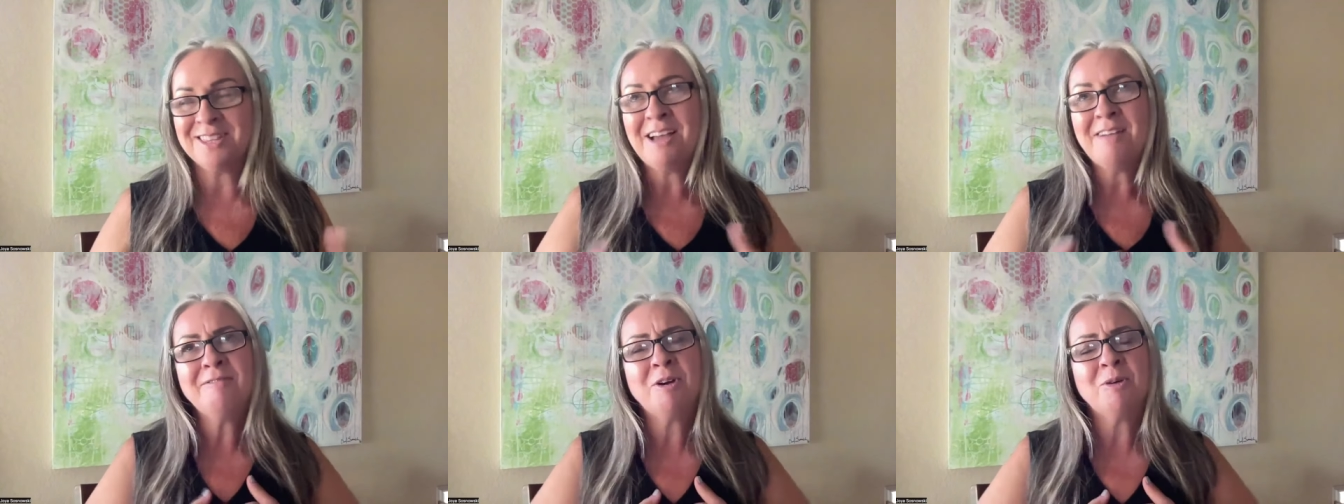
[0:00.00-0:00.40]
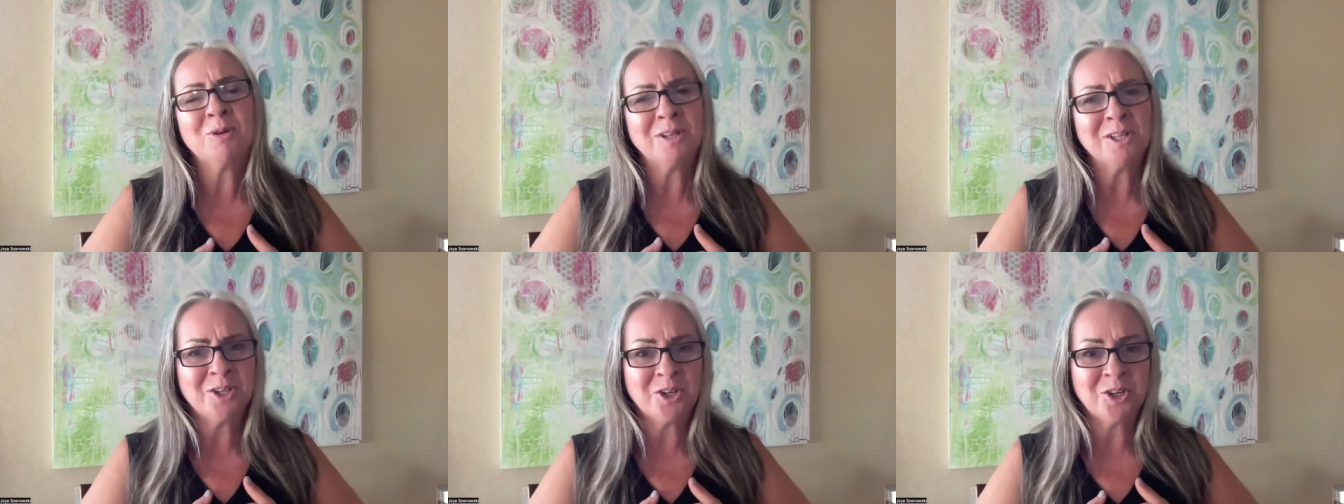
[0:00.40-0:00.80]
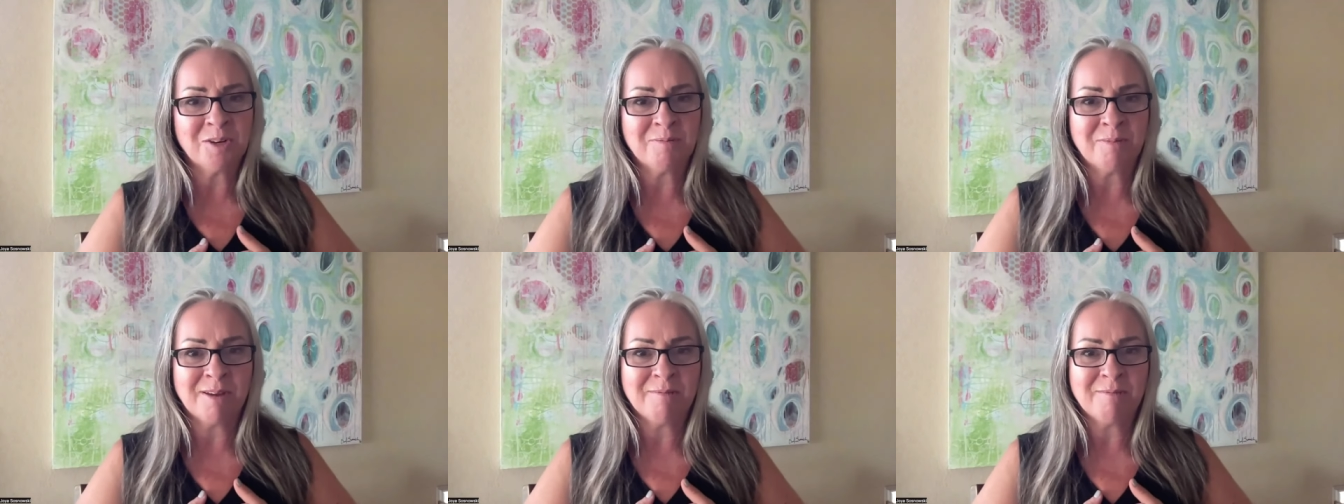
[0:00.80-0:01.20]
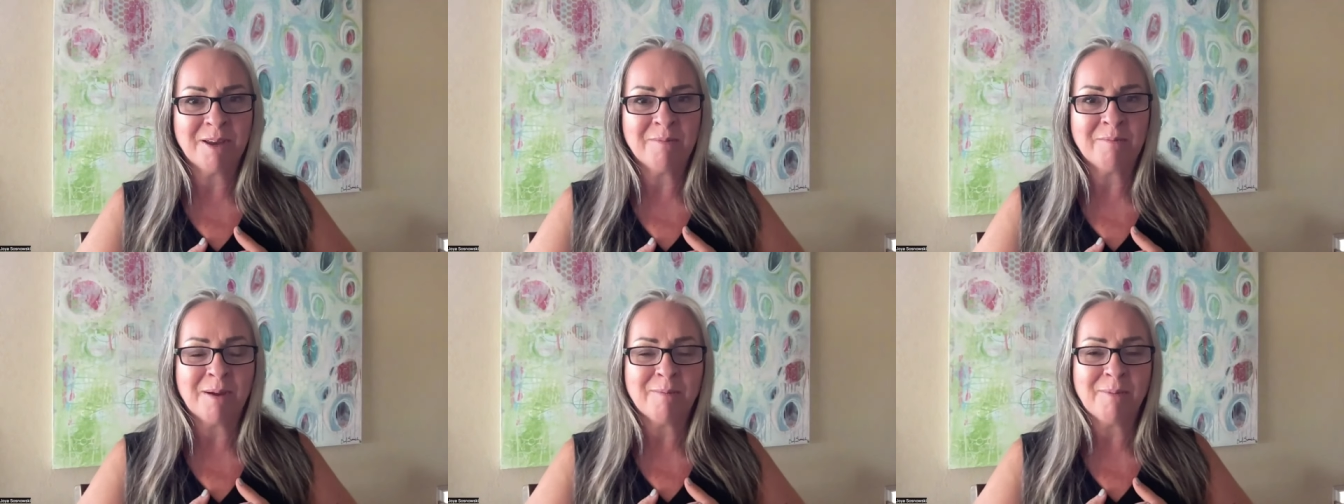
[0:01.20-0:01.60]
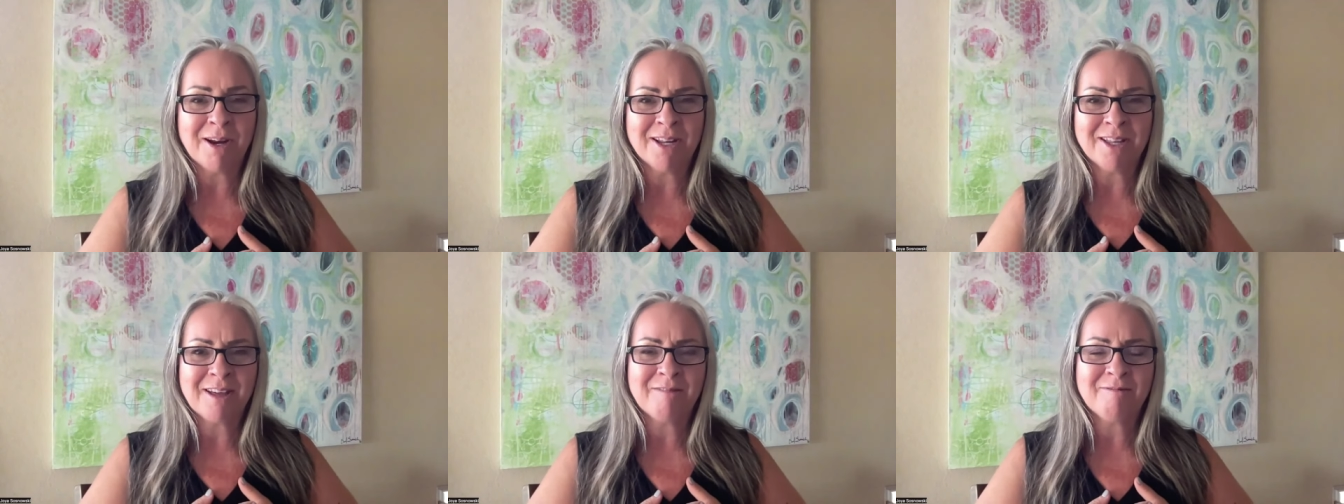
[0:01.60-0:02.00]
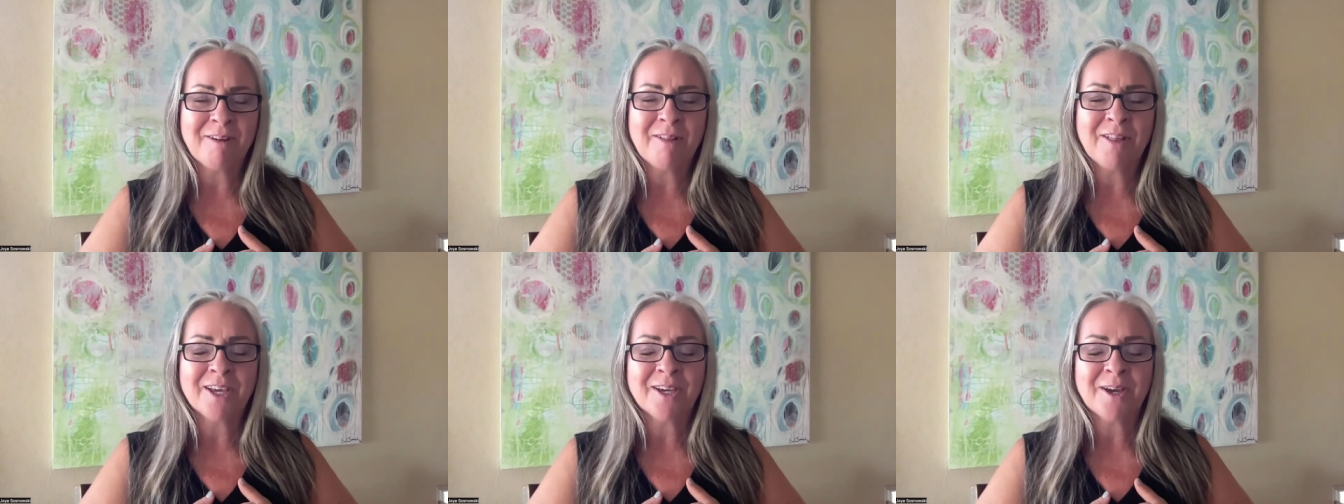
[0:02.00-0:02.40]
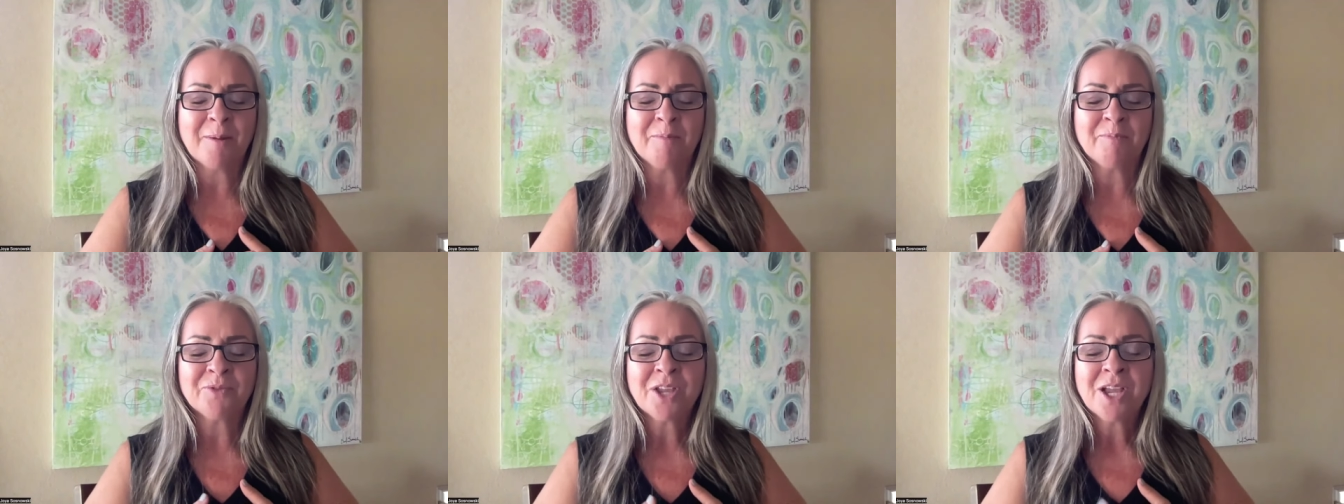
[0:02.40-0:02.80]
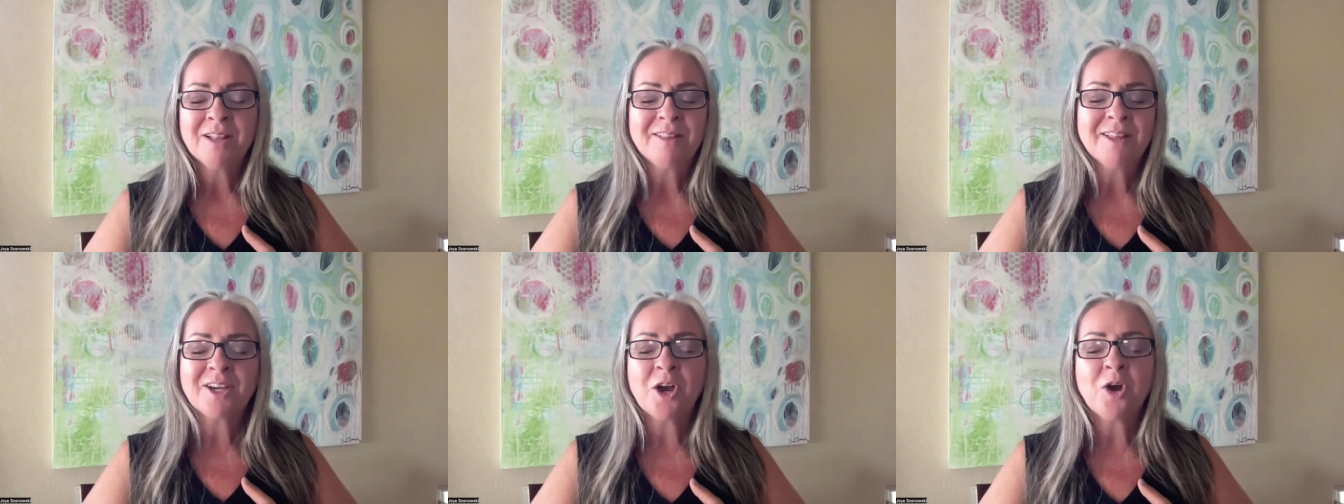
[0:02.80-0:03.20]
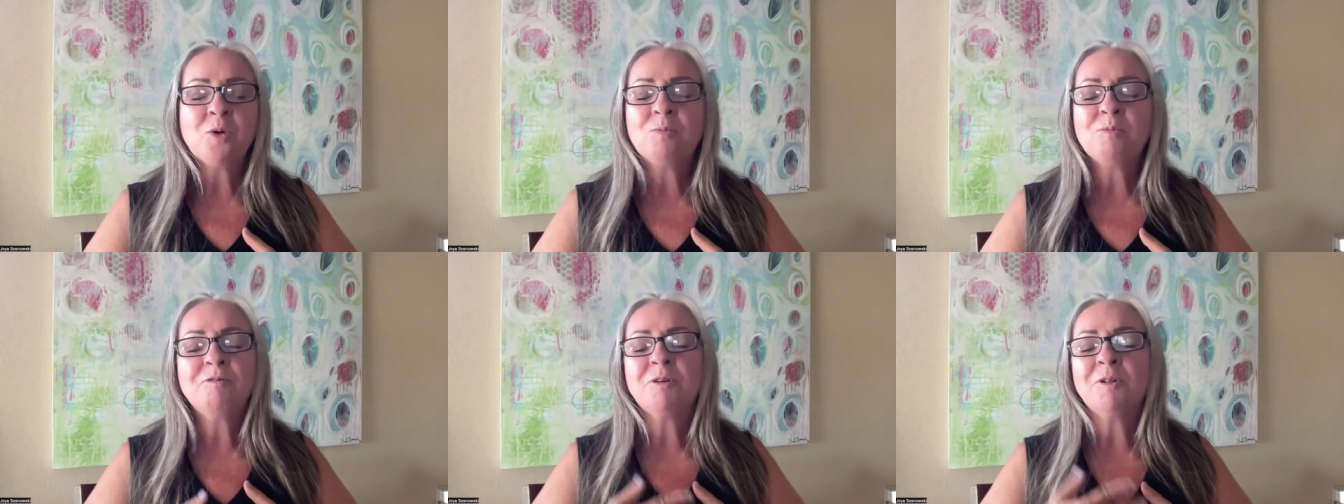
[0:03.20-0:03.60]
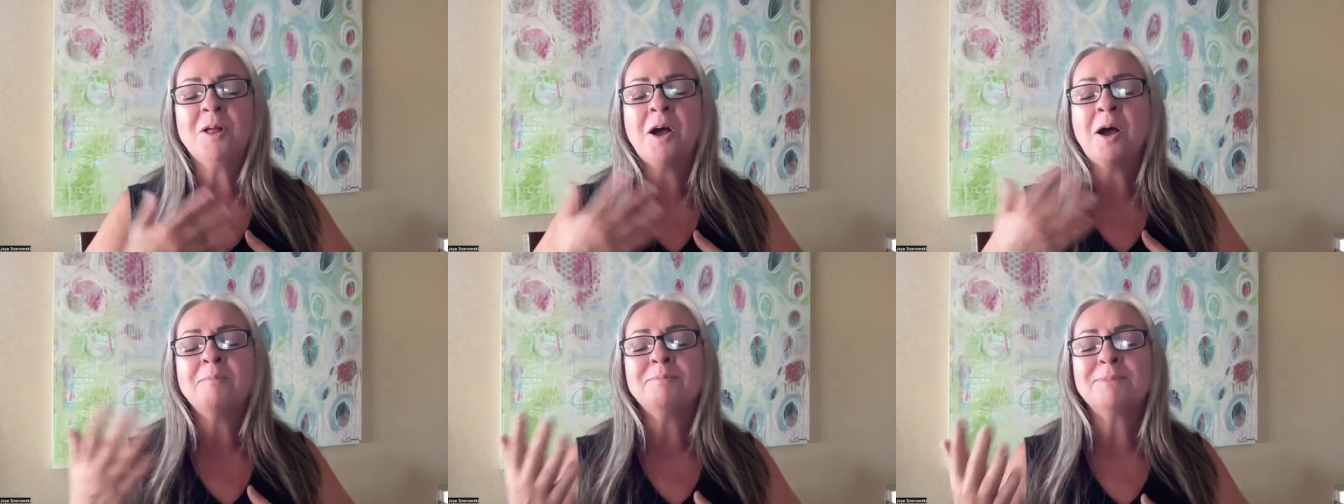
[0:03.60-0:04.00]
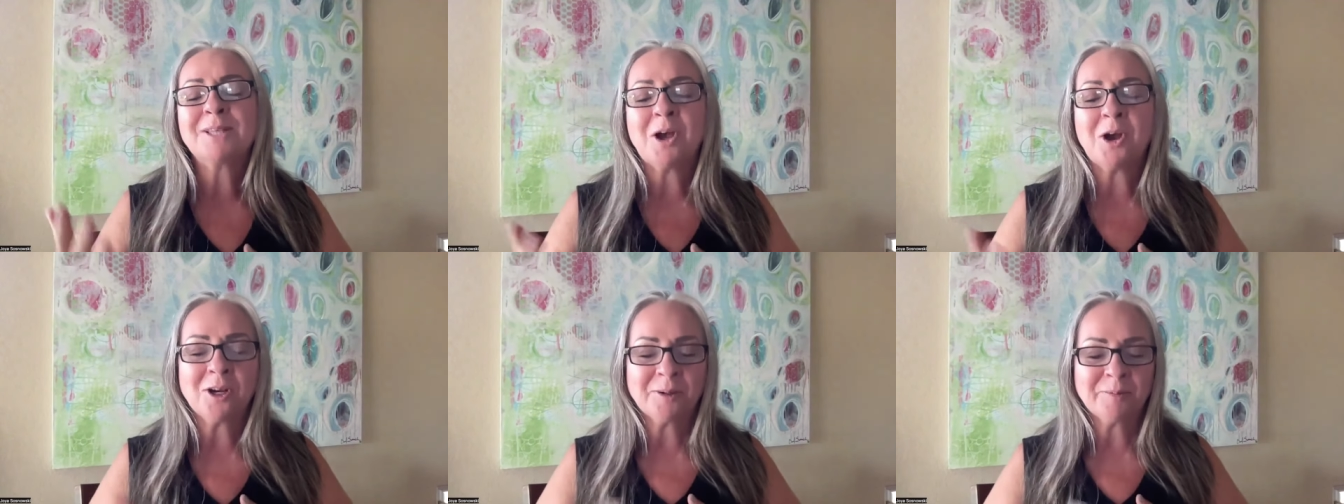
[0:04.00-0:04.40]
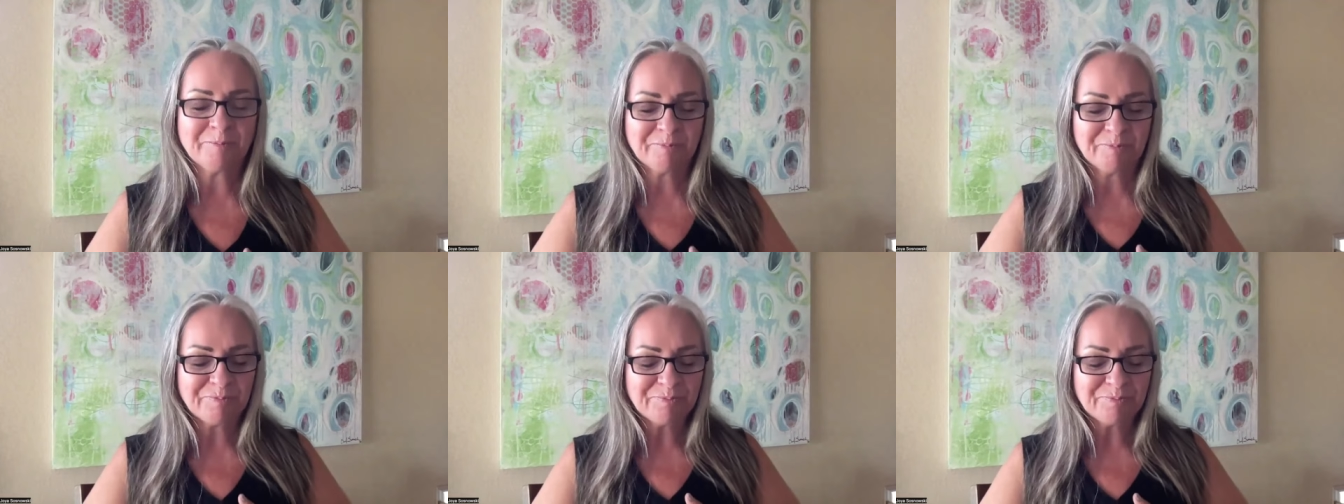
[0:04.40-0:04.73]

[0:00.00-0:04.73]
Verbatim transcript: And that felt really good in my in my body. That felt like um like a hopeful hum song.